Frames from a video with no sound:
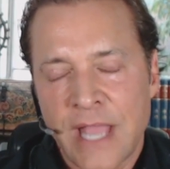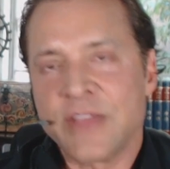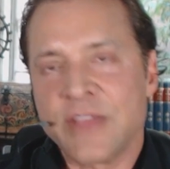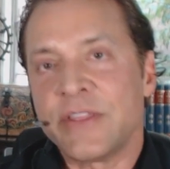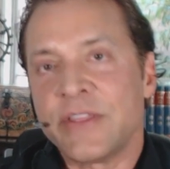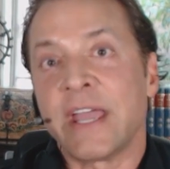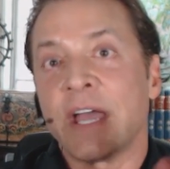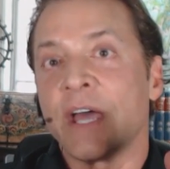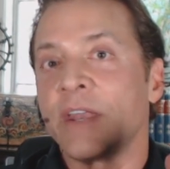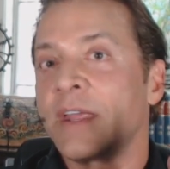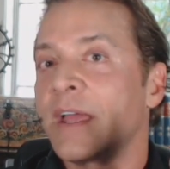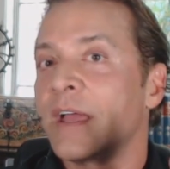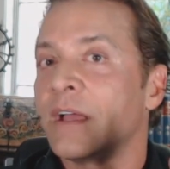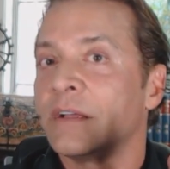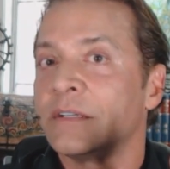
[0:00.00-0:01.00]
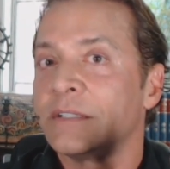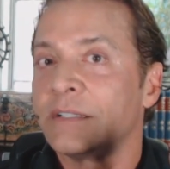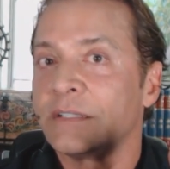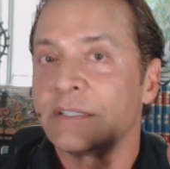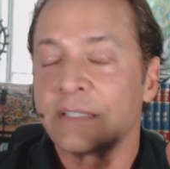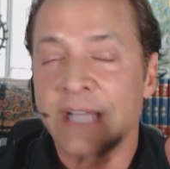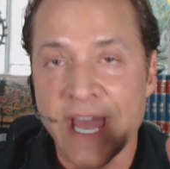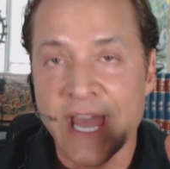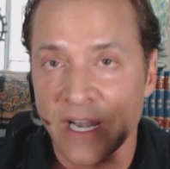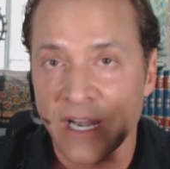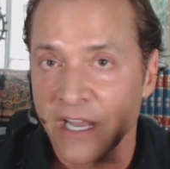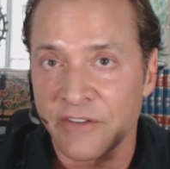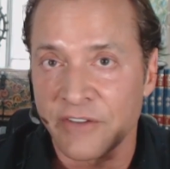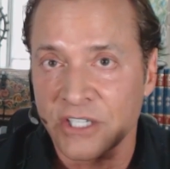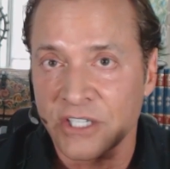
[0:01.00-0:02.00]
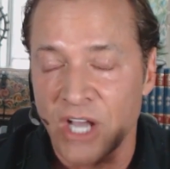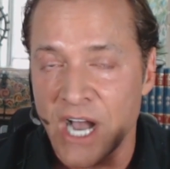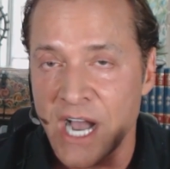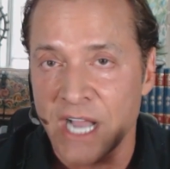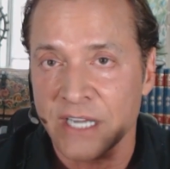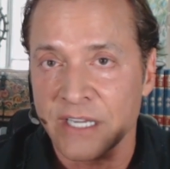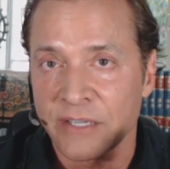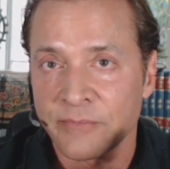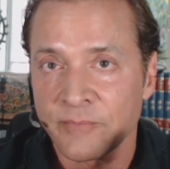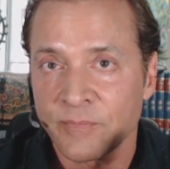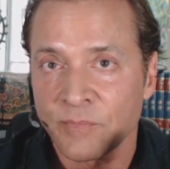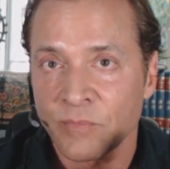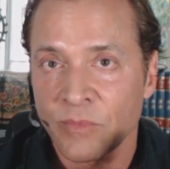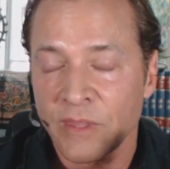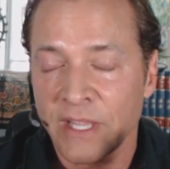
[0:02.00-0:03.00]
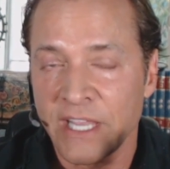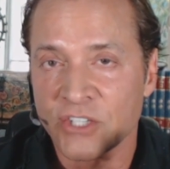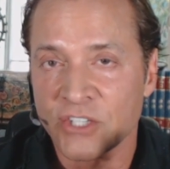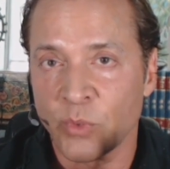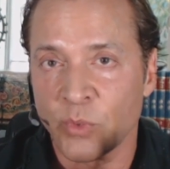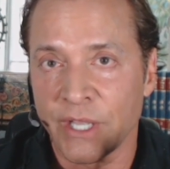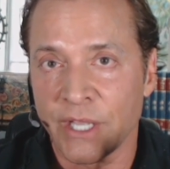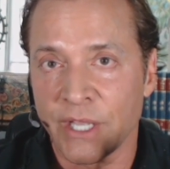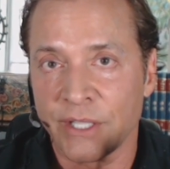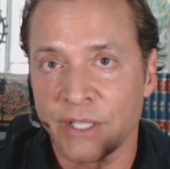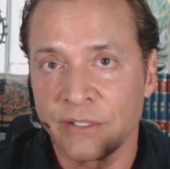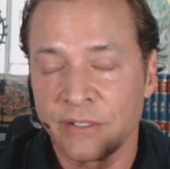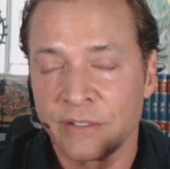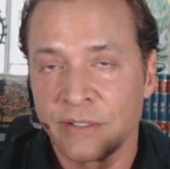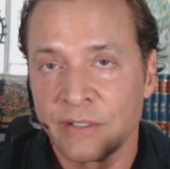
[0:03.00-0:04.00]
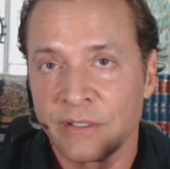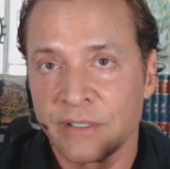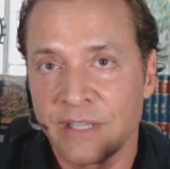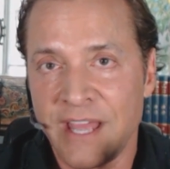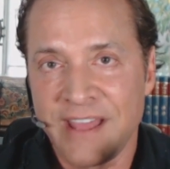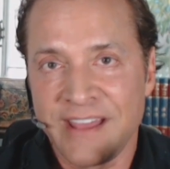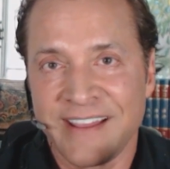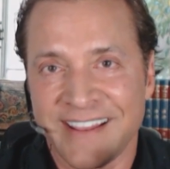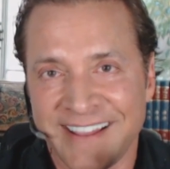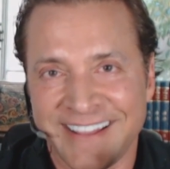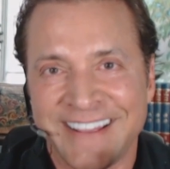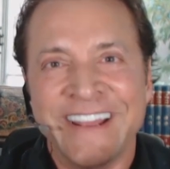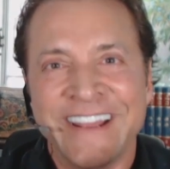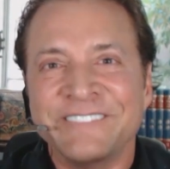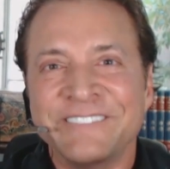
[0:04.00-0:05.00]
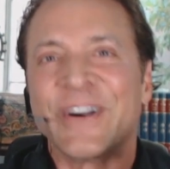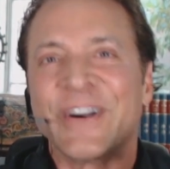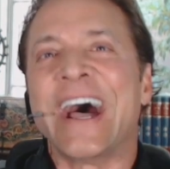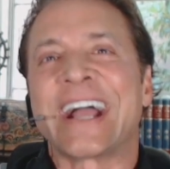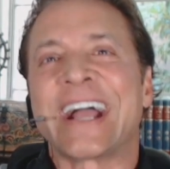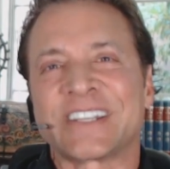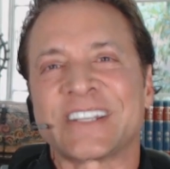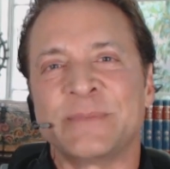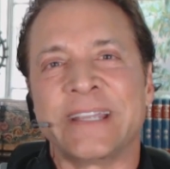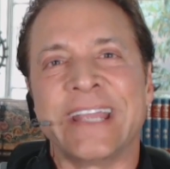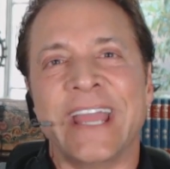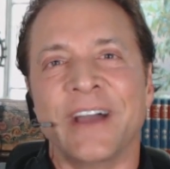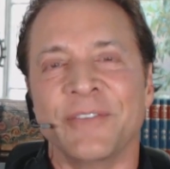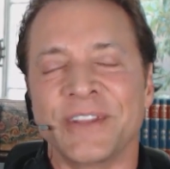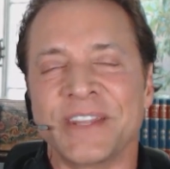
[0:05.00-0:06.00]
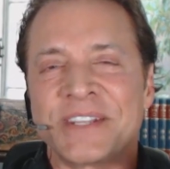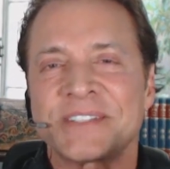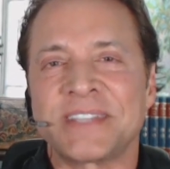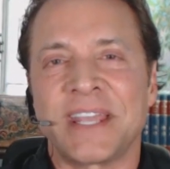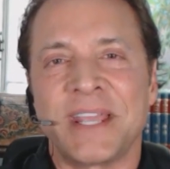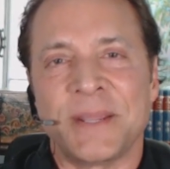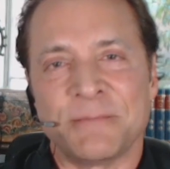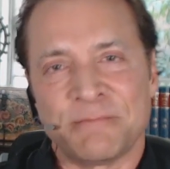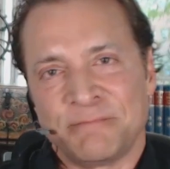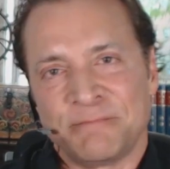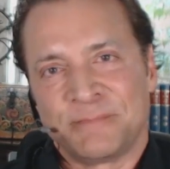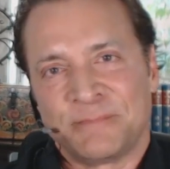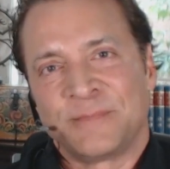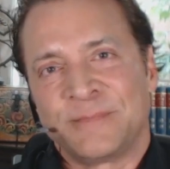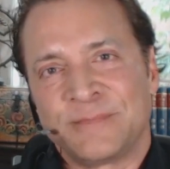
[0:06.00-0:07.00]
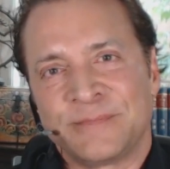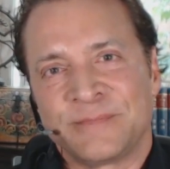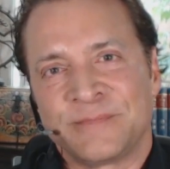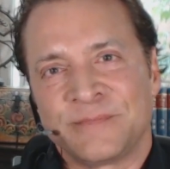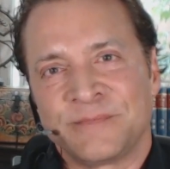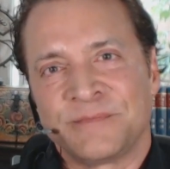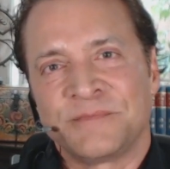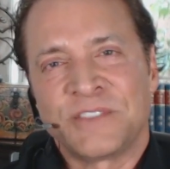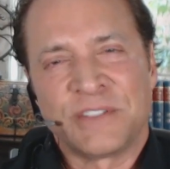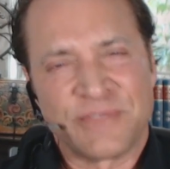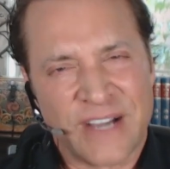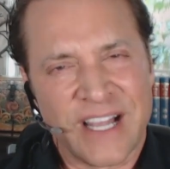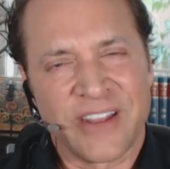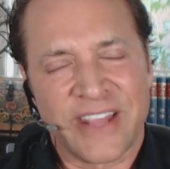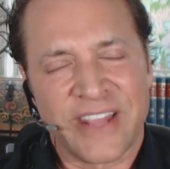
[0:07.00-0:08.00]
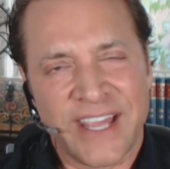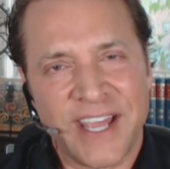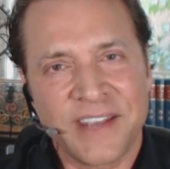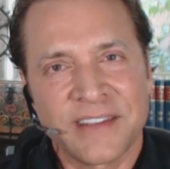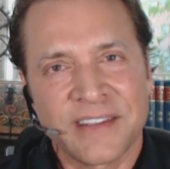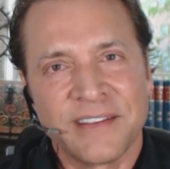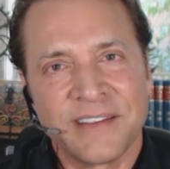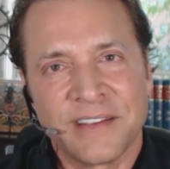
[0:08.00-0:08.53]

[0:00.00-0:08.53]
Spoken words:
And then at 11 o'clock is when practice began with his team. You follow that?